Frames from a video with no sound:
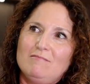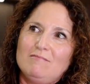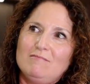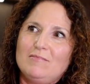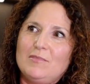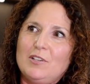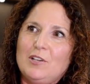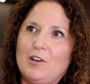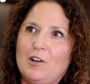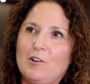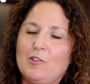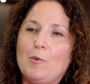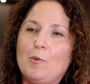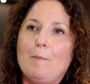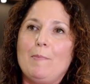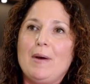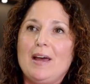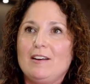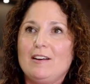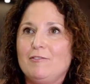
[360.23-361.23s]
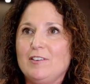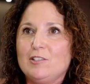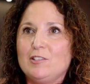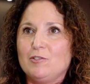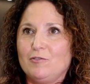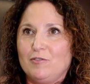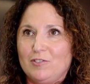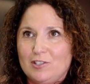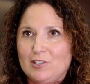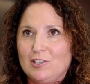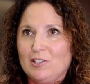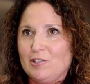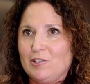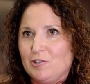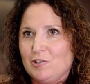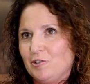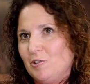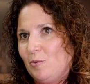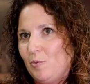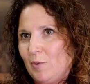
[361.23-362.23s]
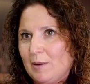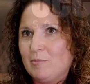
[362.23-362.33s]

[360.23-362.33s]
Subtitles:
the benefits of the solution that we're